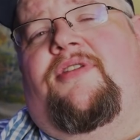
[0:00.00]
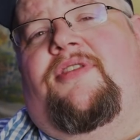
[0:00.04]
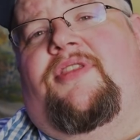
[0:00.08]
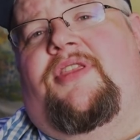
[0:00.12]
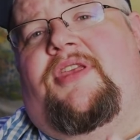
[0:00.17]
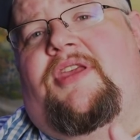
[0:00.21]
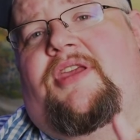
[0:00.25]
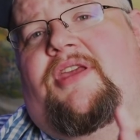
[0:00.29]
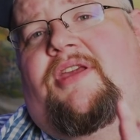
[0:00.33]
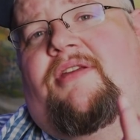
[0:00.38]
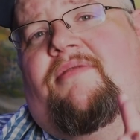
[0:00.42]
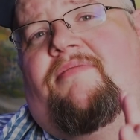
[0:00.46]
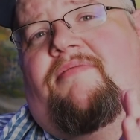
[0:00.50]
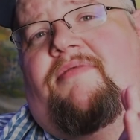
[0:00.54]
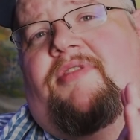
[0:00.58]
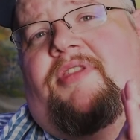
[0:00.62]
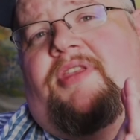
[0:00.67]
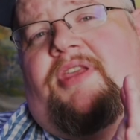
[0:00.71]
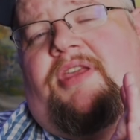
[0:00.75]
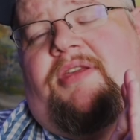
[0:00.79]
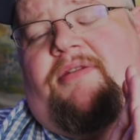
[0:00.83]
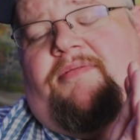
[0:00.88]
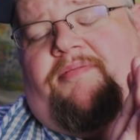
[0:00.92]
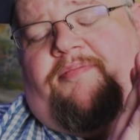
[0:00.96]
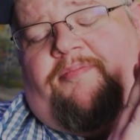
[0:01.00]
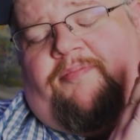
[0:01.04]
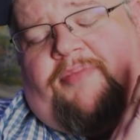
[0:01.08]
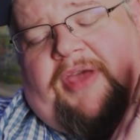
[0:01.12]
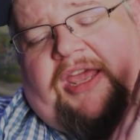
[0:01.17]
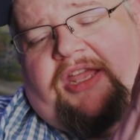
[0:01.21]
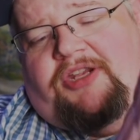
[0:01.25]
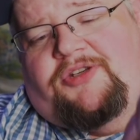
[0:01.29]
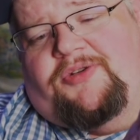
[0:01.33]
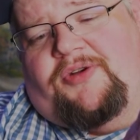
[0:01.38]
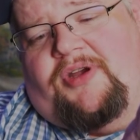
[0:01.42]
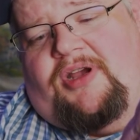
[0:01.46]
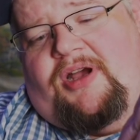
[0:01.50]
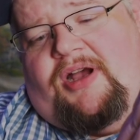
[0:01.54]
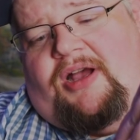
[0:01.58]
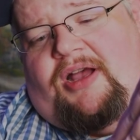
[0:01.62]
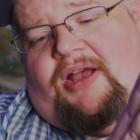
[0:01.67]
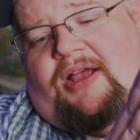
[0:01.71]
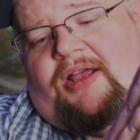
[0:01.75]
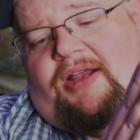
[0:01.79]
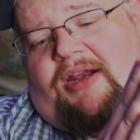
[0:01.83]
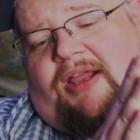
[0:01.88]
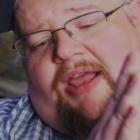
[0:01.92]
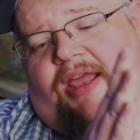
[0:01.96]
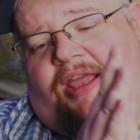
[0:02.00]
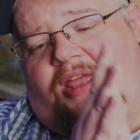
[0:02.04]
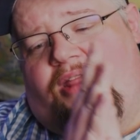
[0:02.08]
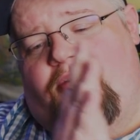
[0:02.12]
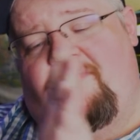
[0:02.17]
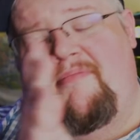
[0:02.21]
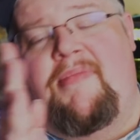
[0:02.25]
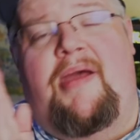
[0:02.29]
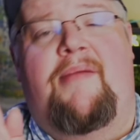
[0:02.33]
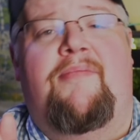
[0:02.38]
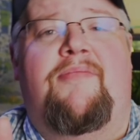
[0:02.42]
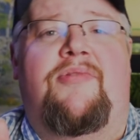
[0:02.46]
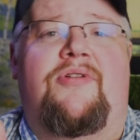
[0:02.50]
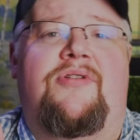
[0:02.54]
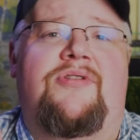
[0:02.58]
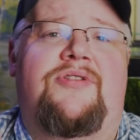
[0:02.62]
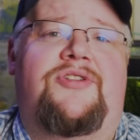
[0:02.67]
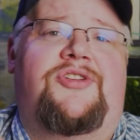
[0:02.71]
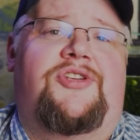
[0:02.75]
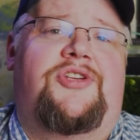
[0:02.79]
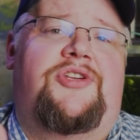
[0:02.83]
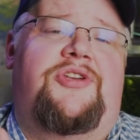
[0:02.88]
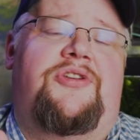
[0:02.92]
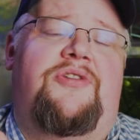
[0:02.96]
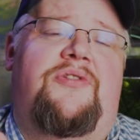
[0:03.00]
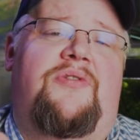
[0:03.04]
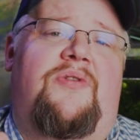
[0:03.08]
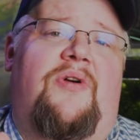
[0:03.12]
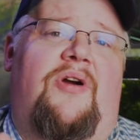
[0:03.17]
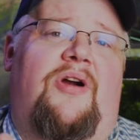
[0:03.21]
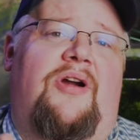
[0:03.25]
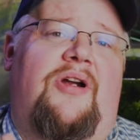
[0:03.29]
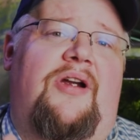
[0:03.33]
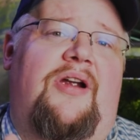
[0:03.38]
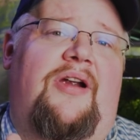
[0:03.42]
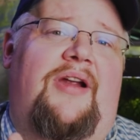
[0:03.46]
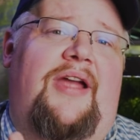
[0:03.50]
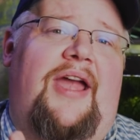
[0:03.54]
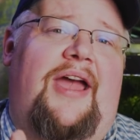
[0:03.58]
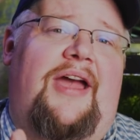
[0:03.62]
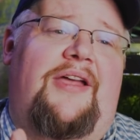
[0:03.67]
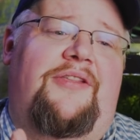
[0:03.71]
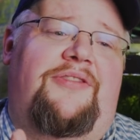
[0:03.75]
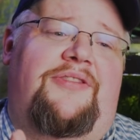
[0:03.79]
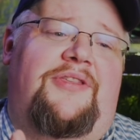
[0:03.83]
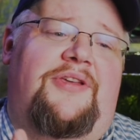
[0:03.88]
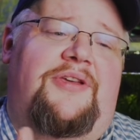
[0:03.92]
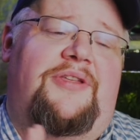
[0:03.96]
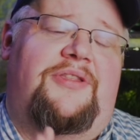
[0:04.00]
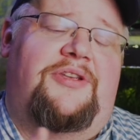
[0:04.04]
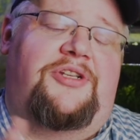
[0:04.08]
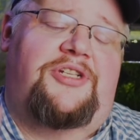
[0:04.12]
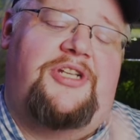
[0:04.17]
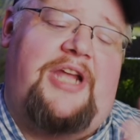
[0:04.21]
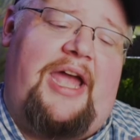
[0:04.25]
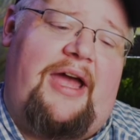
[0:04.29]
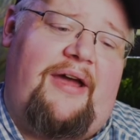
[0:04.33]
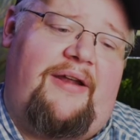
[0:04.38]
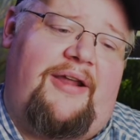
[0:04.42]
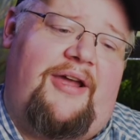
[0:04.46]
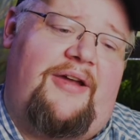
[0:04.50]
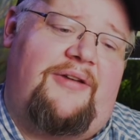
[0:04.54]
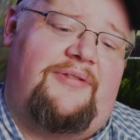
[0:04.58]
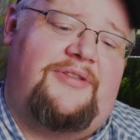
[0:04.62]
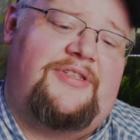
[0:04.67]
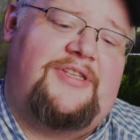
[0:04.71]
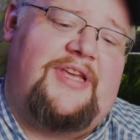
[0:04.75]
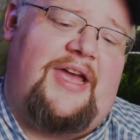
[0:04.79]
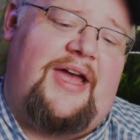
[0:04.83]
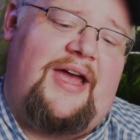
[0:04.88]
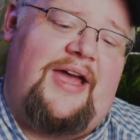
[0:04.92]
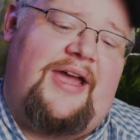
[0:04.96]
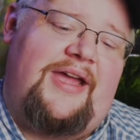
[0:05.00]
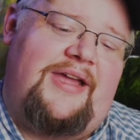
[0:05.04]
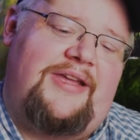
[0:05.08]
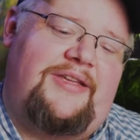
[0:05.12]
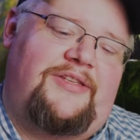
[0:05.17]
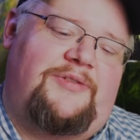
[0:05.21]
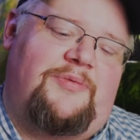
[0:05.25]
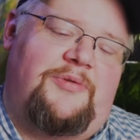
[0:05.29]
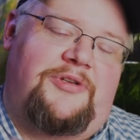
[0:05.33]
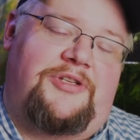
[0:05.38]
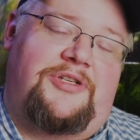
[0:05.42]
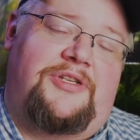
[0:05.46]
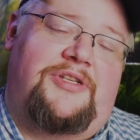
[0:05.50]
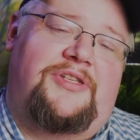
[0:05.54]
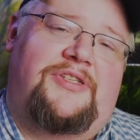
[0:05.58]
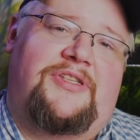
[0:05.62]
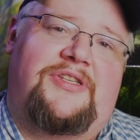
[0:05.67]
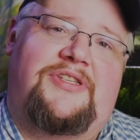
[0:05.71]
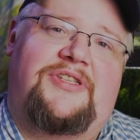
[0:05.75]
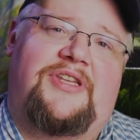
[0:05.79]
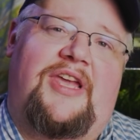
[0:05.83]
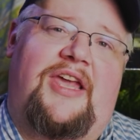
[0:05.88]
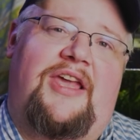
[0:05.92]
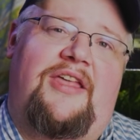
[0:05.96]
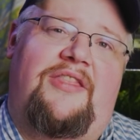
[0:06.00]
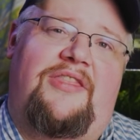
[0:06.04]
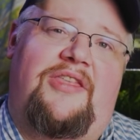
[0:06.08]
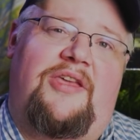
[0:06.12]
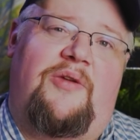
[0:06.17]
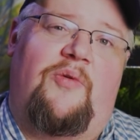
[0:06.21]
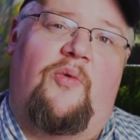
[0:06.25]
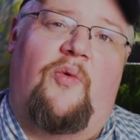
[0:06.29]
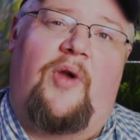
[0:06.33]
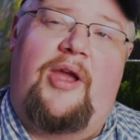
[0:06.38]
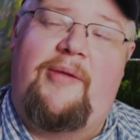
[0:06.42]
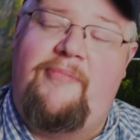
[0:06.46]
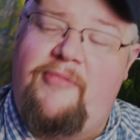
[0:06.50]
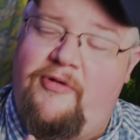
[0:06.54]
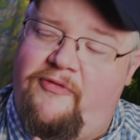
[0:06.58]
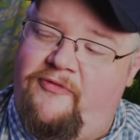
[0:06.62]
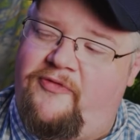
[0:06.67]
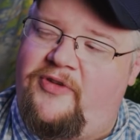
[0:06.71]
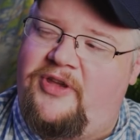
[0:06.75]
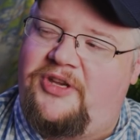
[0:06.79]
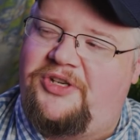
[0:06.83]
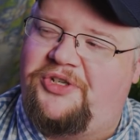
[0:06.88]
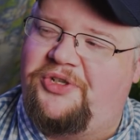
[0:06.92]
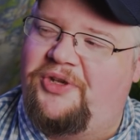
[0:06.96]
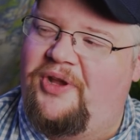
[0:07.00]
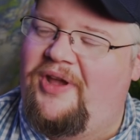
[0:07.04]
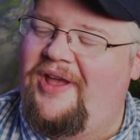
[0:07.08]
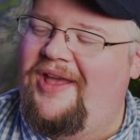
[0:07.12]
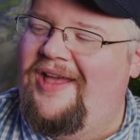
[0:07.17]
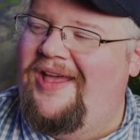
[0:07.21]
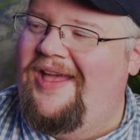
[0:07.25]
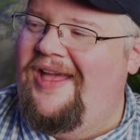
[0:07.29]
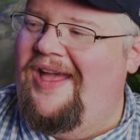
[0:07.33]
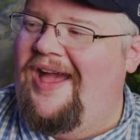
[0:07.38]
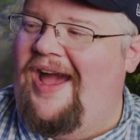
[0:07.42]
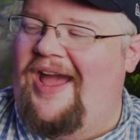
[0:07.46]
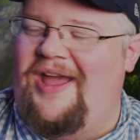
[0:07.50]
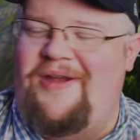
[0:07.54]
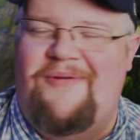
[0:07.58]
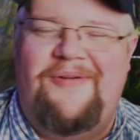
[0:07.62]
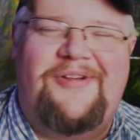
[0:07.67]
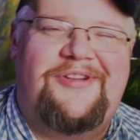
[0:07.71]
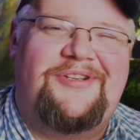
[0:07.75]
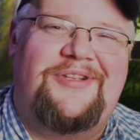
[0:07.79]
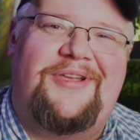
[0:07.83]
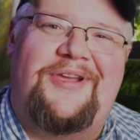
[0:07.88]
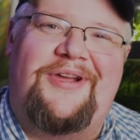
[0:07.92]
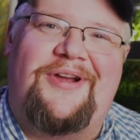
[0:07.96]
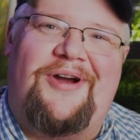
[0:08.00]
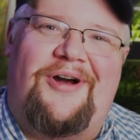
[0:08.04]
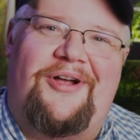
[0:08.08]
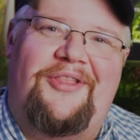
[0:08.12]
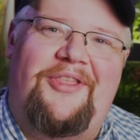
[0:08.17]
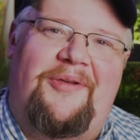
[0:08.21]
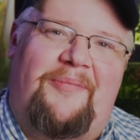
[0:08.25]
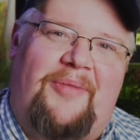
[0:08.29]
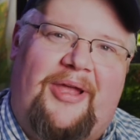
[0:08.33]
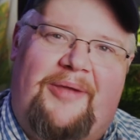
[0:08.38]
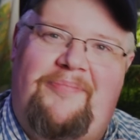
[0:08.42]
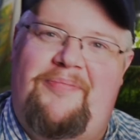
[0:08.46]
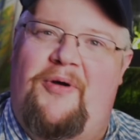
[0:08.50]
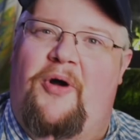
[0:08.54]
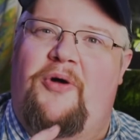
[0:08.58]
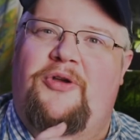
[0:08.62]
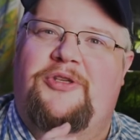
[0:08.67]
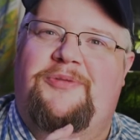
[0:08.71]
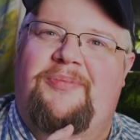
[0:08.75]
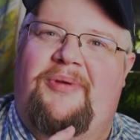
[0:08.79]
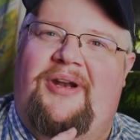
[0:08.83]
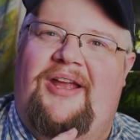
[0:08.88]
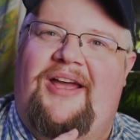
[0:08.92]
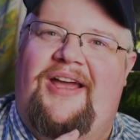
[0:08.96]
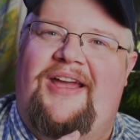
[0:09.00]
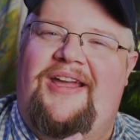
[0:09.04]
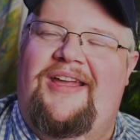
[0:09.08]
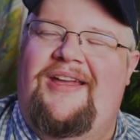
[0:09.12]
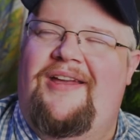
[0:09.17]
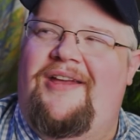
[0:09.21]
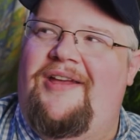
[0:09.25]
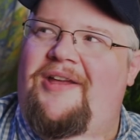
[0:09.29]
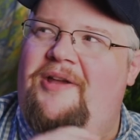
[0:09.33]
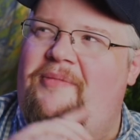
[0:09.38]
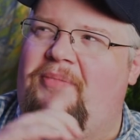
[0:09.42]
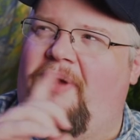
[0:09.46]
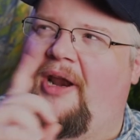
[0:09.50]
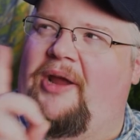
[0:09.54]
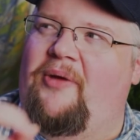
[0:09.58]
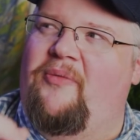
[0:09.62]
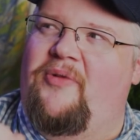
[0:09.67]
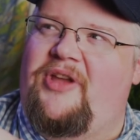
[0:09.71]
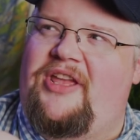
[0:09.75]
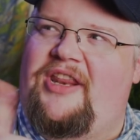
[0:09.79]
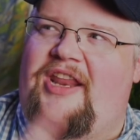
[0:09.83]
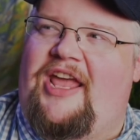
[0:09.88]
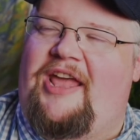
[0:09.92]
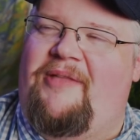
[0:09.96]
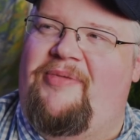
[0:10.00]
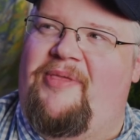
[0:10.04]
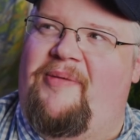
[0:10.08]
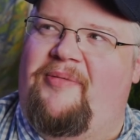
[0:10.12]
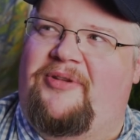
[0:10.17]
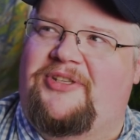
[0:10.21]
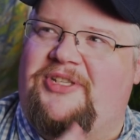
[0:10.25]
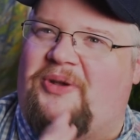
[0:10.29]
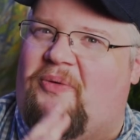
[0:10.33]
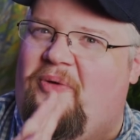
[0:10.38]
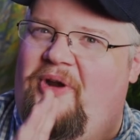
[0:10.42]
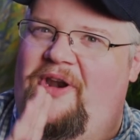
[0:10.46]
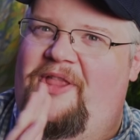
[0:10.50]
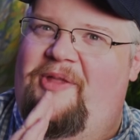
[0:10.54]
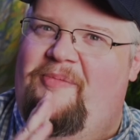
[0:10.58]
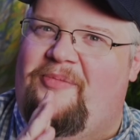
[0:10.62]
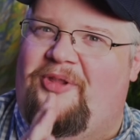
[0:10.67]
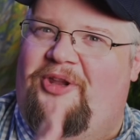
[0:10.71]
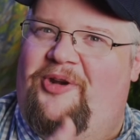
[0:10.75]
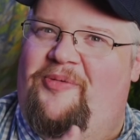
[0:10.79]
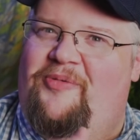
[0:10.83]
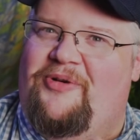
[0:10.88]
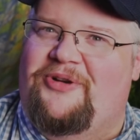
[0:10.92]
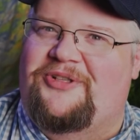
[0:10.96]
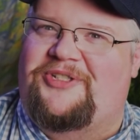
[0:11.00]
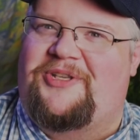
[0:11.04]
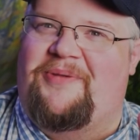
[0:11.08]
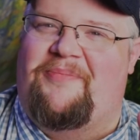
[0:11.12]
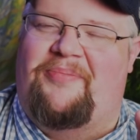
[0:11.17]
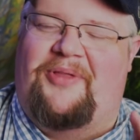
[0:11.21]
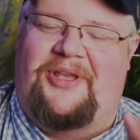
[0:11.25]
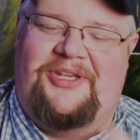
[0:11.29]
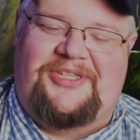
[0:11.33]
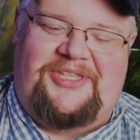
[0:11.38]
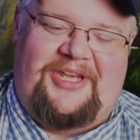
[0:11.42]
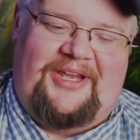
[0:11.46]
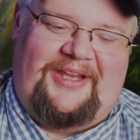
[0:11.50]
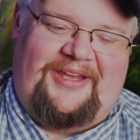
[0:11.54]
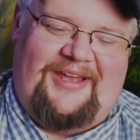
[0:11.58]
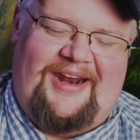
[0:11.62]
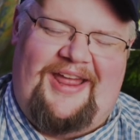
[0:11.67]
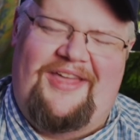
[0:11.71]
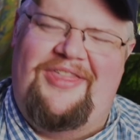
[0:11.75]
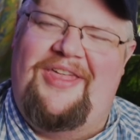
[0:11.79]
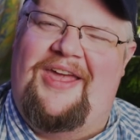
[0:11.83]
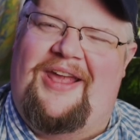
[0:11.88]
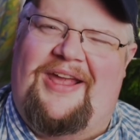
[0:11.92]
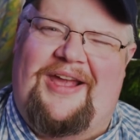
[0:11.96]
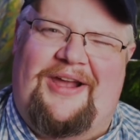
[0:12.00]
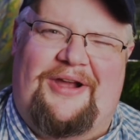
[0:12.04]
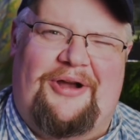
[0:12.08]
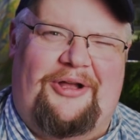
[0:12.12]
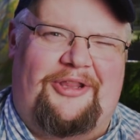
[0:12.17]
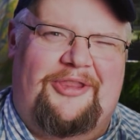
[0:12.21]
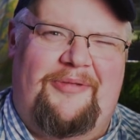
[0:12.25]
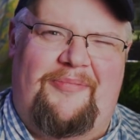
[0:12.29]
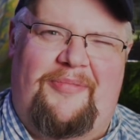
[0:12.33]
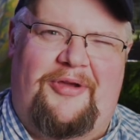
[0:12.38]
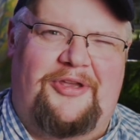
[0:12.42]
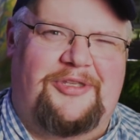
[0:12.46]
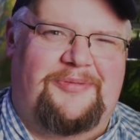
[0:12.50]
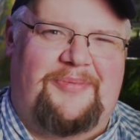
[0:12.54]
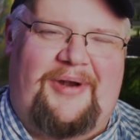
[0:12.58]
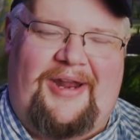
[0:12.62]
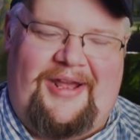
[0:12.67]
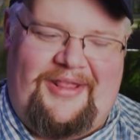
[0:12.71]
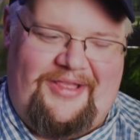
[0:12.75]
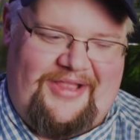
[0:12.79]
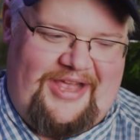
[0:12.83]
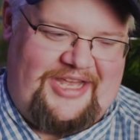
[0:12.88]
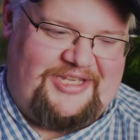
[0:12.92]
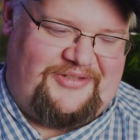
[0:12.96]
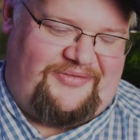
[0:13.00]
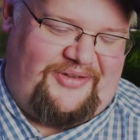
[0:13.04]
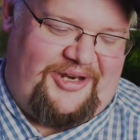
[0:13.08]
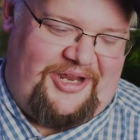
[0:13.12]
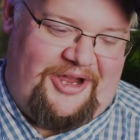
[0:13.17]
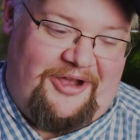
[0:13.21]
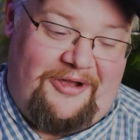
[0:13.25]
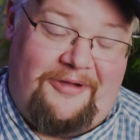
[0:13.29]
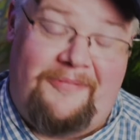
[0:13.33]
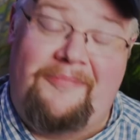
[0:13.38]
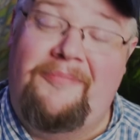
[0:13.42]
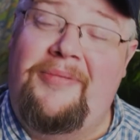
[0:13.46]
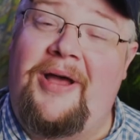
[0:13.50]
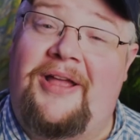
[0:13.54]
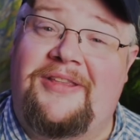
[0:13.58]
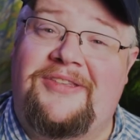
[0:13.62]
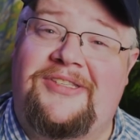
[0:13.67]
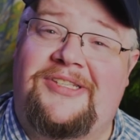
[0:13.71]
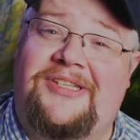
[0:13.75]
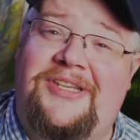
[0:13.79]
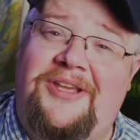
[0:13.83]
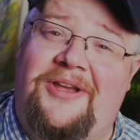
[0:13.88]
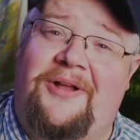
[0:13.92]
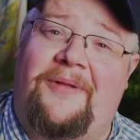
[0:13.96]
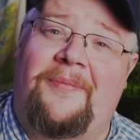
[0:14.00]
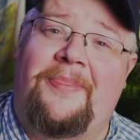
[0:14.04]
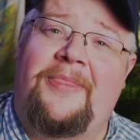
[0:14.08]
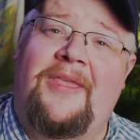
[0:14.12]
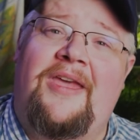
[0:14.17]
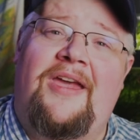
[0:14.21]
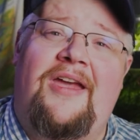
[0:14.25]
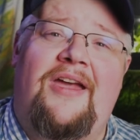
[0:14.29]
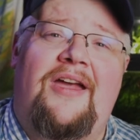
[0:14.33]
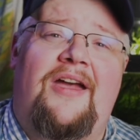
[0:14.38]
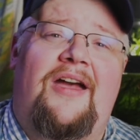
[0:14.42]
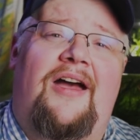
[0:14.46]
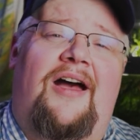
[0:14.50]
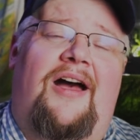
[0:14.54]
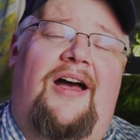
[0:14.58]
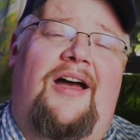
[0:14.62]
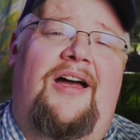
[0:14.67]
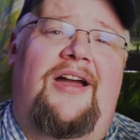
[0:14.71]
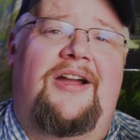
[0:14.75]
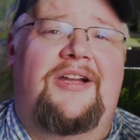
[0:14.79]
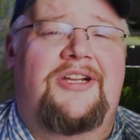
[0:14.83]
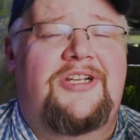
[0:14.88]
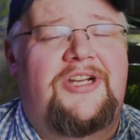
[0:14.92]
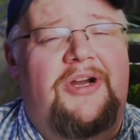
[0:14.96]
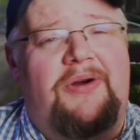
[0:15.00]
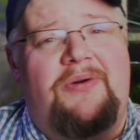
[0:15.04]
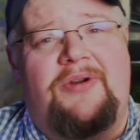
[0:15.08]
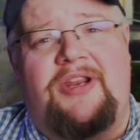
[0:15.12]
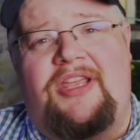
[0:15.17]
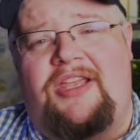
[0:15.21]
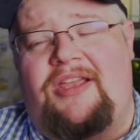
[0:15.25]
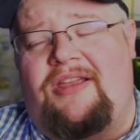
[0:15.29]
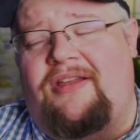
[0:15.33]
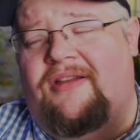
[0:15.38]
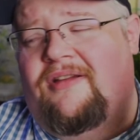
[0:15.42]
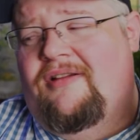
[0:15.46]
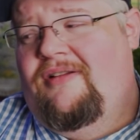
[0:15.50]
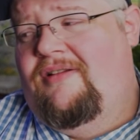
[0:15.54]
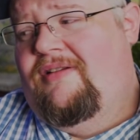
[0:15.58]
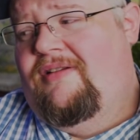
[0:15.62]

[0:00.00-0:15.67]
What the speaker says: the Patreon and members who are at the shout-out size, which is to say the rainbow fish. I originally called them like Bozemanii, but I renamed them because I wanted them a little more simplistic. I think I called them Bozemanii in the last video. But still, Cody,